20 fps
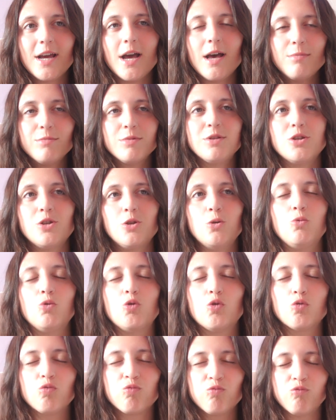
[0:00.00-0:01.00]
comes to
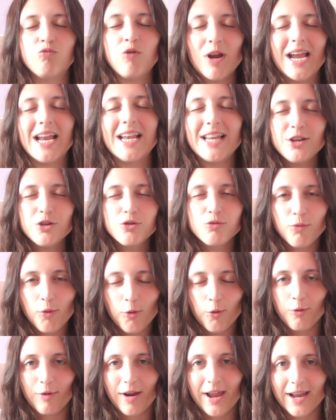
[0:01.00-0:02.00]
really
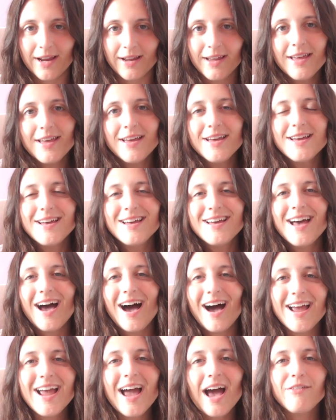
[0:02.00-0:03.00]
drawing,
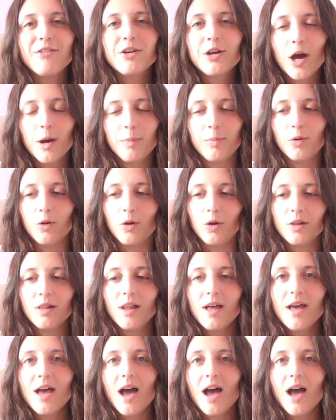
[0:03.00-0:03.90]
I have a couple.